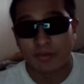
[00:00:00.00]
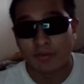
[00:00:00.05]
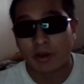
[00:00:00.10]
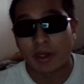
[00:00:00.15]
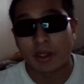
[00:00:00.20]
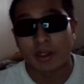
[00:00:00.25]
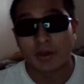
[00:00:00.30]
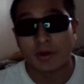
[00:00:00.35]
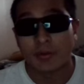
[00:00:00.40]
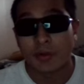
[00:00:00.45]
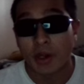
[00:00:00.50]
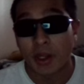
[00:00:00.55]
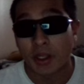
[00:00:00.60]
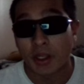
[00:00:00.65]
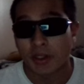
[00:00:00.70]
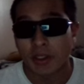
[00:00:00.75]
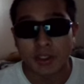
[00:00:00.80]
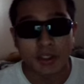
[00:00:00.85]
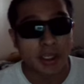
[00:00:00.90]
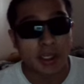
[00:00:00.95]
regular
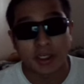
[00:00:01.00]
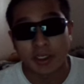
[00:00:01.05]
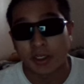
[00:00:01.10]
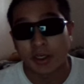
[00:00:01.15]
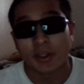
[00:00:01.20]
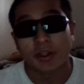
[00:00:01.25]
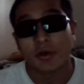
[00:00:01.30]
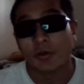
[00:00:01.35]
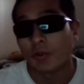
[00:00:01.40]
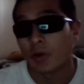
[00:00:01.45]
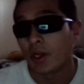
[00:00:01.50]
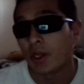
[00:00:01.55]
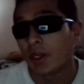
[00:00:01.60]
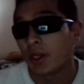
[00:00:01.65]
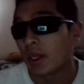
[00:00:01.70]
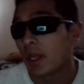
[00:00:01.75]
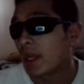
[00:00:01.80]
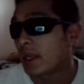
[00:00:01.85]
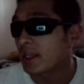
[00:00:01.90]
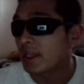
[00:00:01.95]
way than any other
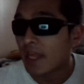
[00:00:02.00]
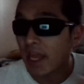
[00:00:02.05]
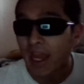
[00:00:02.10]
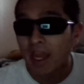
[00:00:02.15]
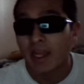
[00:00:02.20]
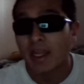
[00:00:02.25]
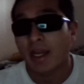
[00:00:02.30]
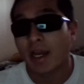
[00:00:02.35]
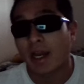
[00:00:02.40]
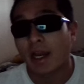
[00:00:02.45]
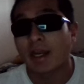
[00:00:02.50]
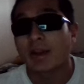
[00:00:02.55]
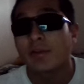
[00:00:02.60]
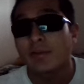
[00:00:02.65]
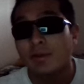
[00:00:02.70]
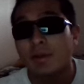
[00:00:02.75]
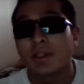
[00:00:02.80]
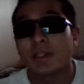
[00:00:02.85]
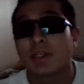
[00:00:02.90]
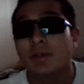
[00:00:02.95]
way. And that I
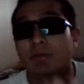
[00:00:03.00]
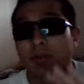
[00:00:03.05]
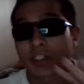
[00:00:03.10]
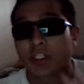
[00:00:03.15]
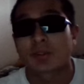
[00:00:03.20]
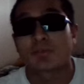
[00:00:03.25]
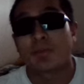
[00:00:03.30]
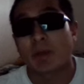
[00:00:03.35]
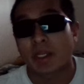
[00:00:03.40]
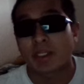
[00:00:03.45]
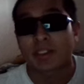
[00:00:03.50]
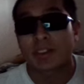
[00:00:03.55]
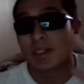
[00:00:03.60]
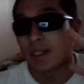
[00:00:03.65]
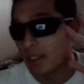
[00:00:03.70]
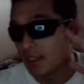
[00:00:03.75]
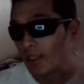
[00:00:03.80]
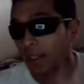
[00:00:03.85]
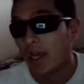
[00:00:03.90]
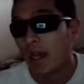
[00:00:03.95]
really respect
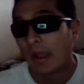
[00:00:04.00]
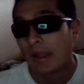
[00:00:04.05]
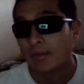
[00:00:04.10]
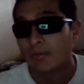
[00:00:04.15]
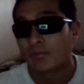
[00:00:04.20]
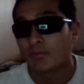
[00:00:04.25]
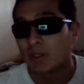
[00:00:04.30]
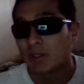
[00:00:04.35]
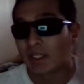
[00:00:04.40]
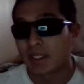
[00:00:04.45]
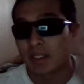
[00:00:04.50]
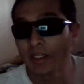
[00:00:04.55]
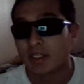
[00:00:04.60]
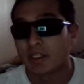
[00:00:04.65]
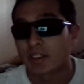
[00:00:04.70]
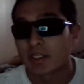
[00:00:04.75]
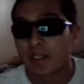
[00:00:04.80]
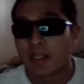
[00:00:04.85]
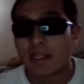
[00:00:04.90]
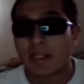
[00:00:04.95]
a lot,
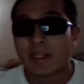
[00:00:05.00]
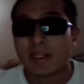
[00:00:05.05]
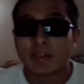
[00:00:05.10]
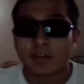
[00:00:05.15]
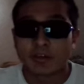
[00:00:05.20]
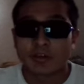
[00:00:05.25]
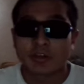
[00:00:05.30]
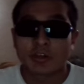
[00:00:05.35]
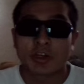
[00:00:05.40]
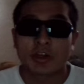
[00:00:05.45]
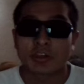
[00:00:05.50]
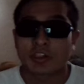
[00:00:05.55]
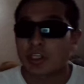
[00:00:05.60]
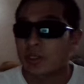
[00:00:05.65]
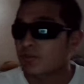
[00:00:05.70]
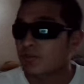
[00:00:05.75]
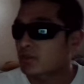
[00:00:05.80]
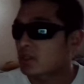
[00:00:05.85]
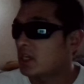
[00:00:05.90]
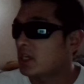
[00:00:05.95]
because you know,
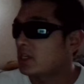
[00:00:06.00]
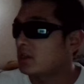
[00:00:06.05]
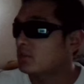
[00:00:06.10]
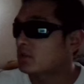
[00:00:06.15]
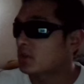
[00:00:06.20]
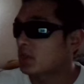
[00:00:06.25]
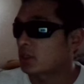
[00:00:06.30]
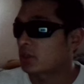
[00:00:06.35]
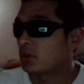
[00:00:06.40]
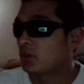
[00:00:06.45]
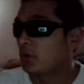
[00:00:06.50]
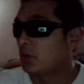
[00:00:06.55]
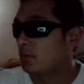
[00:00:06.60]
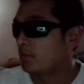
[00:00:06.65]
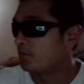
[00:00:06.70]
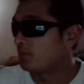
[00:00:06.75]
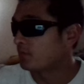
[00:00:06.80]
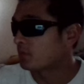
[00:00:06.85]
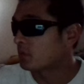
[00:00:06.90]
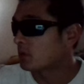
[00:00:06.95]
sometimes like
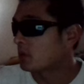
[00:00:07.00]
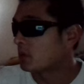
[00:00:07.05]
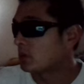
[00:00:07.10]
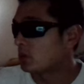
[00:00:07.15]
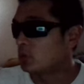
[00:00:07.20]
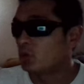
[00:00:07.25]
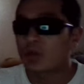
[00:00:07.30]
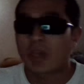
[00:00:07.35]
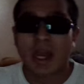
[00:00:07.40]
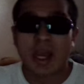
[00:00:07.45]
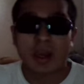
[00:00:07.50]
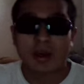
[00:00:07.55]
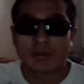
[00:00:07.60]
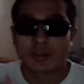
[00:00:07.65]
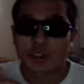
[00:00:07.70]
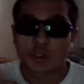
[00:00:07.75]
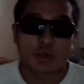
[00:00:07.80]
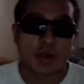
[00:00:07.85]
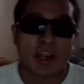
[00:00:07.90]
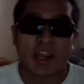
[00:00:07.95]
you
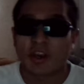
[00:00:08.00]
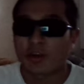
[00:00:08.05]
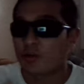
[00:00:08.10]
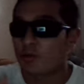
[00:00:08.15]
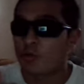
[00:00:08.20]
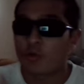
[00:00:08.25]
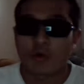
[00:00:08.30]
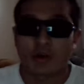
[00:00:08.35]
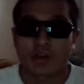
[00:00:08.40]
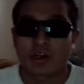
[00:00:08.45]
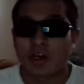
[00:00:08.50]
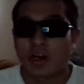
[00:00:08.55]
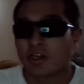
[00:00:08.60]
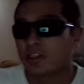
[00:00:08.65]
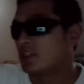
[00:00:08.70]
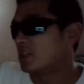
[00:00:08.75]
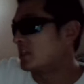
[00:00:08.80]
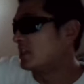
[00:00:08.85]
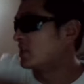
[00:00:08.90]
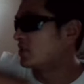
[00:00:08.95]
gotta train or work
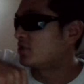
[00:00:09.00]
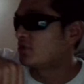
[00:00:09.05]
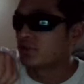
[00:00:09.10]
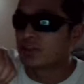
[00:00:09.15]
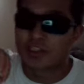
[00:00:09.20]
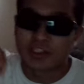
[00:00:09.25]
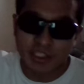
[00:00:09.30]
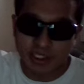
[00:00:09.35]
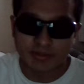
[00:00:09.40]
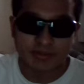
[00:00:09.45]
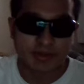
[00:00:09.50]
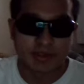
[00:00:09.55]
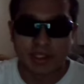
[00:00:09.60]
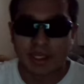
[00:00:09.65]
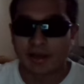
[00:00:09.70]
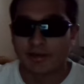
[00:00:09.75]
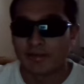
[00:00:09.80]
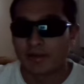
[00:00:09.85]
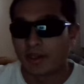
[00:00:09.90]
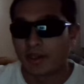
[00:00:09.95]
hard to get yourself to
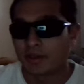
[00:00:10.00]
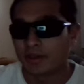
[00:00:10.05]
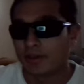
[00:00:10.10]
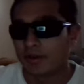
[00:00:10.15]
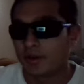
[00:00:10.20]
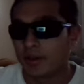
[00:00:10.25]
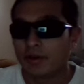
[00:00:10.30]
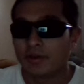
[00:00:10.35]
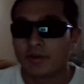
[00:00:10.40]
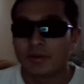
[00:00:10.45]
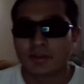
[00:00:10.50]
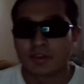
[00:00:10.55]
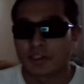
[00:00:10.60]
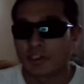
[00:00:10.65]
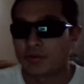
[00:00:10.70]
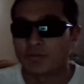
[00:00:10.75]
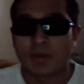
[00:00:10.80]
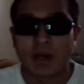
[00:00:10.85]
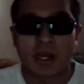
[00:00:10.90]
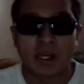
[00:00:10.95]
that rank, you know,
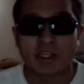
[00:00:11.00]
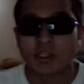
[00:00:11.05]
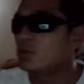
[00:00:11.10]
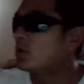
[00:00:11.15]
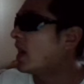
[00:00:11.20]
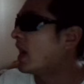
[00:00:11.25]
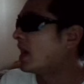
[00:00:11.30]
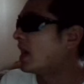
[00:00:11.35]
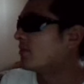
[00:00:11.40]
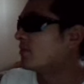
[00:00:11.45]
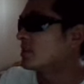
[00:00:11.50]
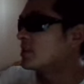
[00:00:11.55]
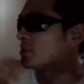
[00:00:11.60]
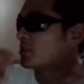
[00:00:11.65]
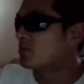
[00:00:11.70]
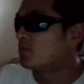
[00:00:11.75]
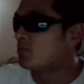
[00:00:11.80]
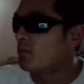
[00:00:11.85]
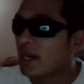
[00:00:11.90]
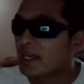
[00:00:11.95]
despite you having
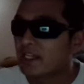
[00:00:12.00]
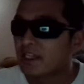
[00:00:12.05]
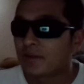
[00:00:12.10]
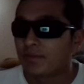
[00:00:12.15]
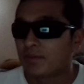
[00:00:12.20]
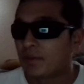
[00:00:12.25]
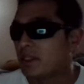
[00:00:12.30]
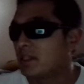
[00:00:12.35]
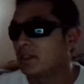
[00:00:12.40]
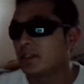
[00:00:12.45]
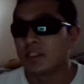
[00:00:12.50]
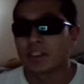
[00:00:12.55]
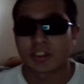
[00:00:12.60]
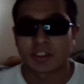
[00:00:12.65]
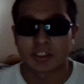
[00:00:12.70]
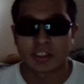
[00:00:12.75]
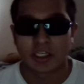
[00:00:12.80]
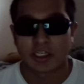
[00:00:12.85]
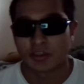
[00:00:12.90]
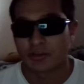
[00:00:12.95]
these mighty abilities,
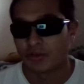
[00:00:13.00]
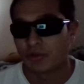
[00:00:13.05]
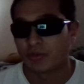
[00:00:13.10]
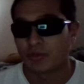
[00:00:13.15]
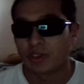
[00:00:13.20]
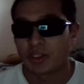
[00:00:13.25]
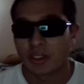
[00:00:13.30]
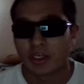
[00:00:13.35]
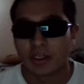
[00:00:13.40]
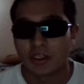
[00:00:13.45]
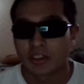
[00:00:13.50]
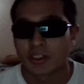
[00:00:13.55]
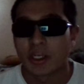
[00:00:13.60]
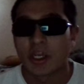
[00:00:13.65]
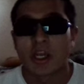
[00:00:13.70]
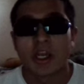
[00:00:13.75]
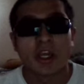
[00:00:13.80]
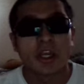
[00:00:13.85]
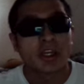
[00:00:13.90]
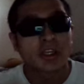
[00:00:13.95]
etc., because
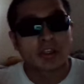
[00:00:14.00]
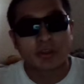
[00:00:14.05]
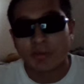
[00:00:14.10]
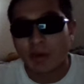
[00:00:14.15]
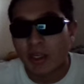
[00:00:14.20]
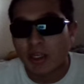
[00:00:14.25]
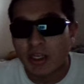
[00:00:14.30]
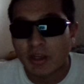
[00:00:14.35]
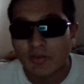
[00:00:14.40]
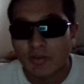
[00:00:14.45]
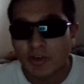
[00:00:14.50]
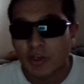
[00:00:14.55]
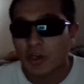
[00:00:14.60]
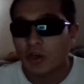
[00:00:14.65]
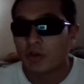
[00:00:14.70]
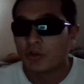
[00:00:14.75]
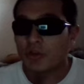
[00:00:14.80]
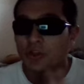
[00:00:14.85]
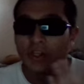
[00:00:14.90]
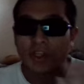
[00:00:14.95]
you may never
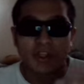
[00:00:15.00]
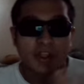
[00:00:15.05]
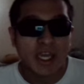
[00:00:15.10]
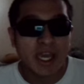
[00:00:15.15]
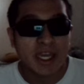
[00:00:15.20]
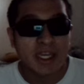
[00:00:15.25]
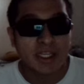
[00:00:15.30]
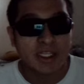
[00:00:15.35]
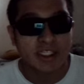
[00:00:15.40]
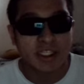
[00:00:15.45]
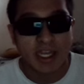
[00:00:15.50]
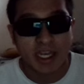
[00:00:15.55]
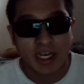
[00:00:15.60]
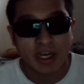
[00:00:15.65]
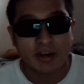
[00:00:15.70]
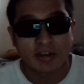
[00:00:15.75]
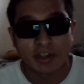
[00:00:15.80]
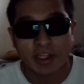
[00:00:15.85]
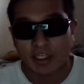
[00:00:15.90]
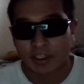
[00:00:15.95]
know. And that is
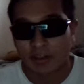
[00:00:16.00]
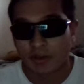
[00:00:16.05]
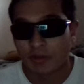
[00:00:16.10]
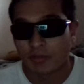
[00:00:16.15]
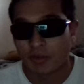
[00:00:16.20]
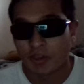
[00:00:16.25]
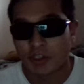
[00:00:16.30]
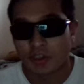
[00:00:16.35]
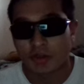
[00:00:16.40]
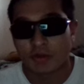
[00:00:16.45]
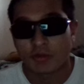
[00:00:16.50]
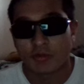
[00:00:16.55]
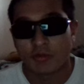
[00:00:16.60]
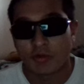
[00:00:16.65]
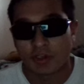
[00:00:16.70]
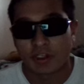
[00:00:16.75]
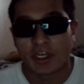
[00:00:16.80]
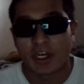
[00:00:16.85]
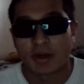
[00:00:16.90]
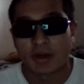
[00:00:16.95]
how like it should
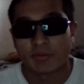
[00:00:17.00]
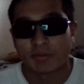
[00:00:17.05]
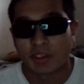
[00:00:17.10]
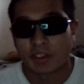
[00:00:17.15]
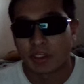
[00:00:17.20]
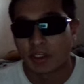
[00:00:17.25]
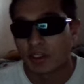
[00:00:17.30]
work out,